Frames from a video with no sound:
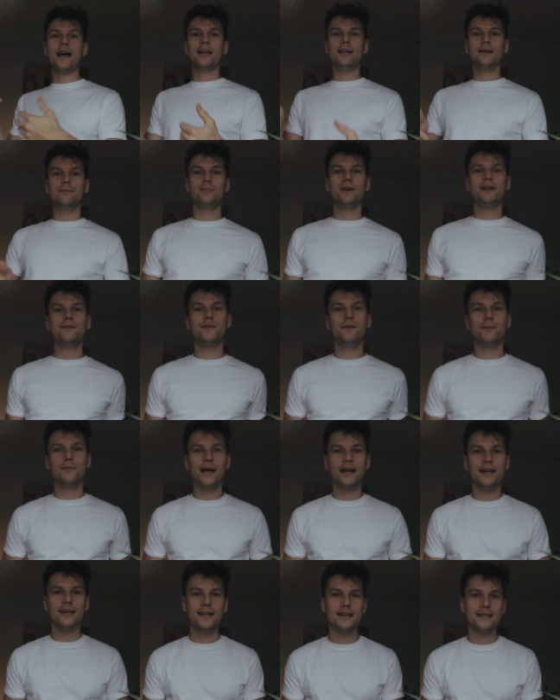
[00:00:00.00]
I can pay for
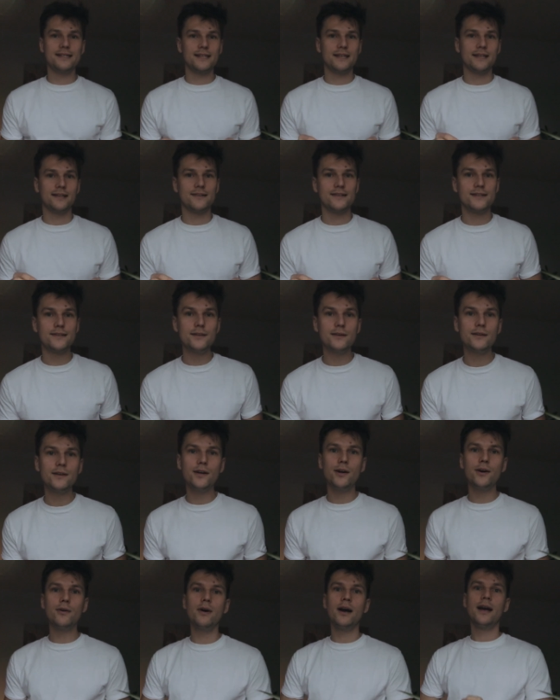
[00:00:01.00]
my desk in a
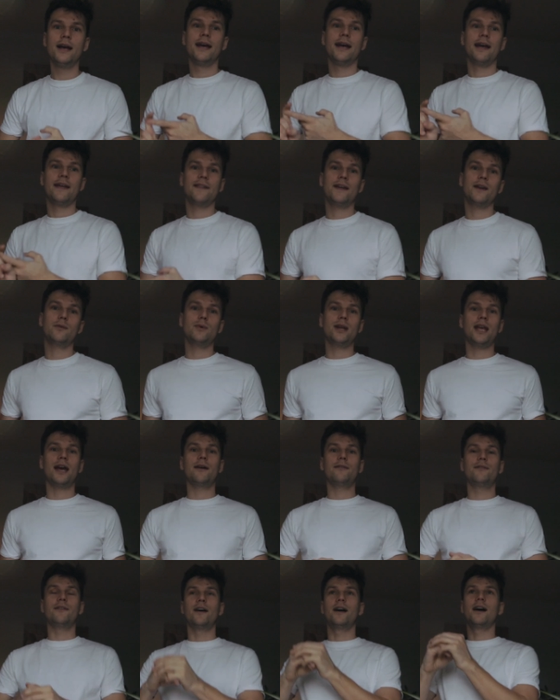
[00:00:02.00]
studio, and then we
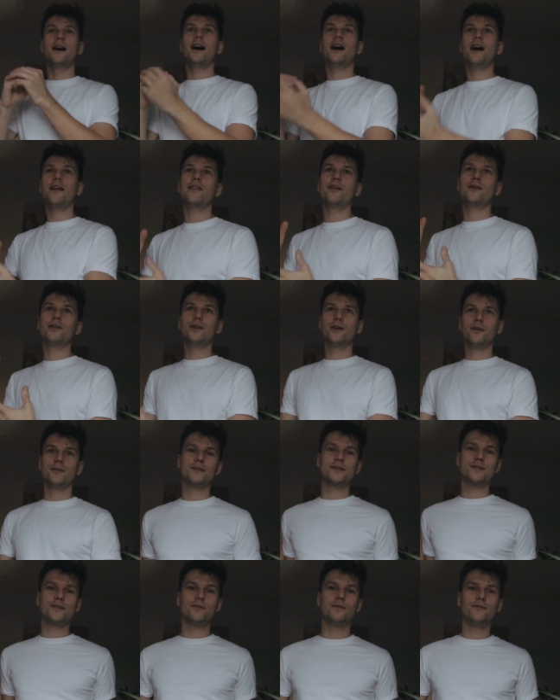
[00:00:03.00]
have other
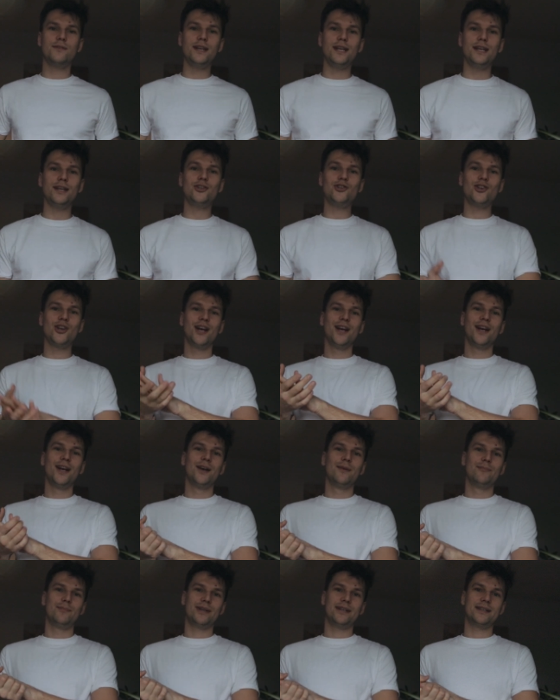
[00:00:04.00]
goals to reach
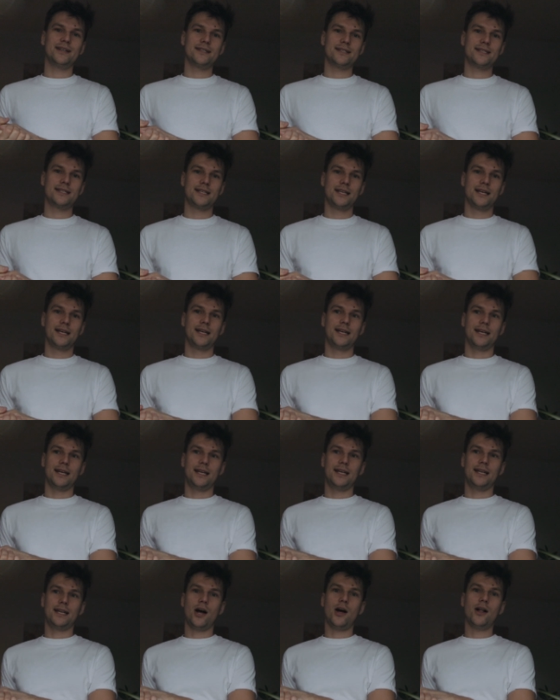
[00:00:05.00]
because
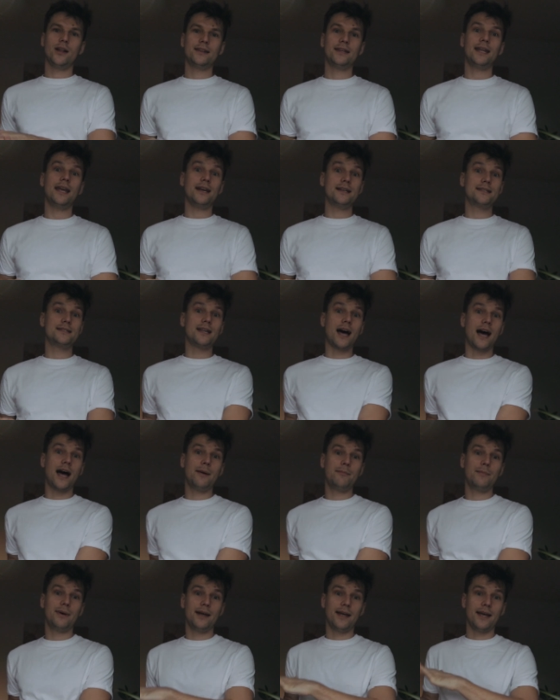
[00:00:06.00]
it all takes
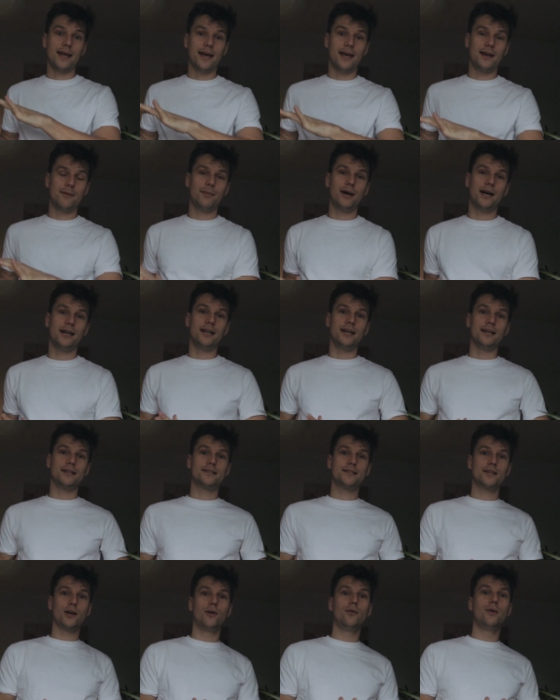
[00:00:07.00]
time and money.
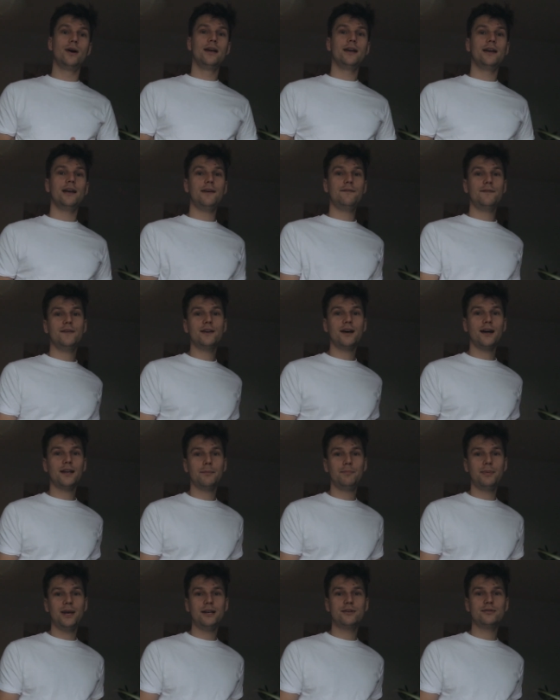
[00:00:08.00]
So if you're not
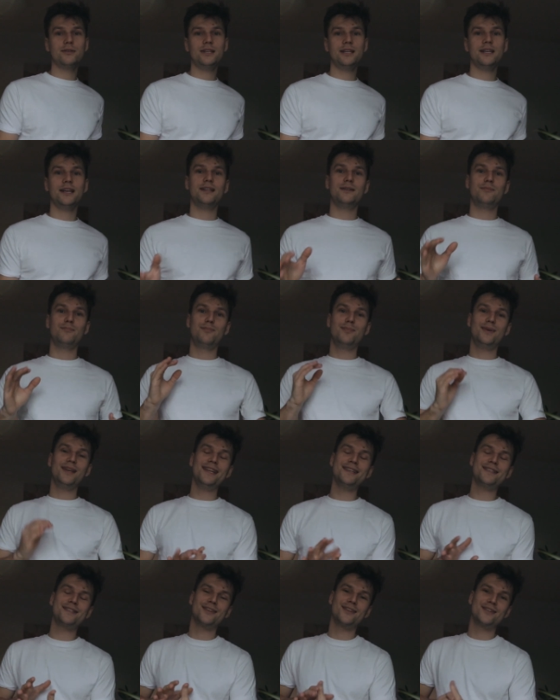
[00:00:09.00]
a patron yet,
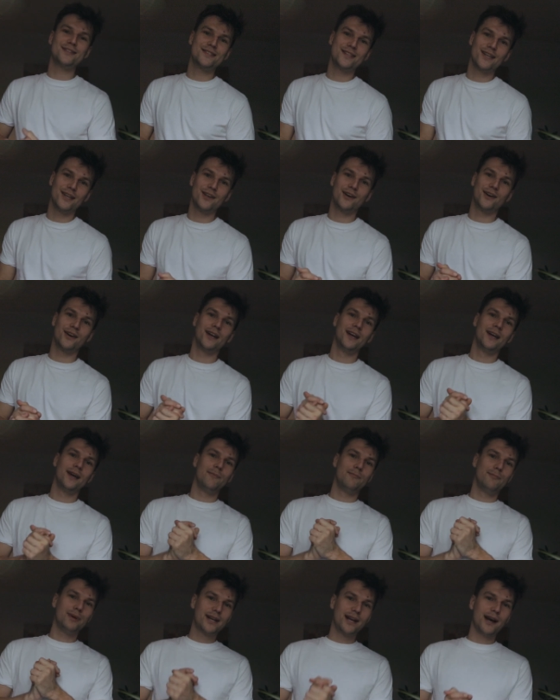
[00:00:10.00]
please consider
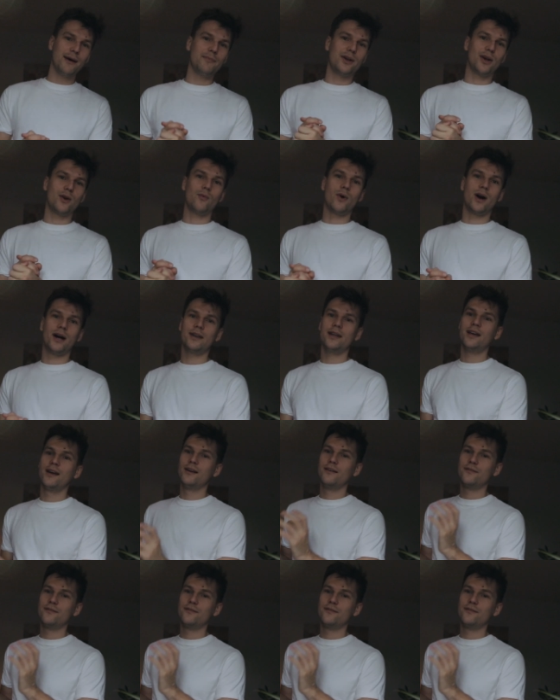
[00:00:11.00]
becoming one.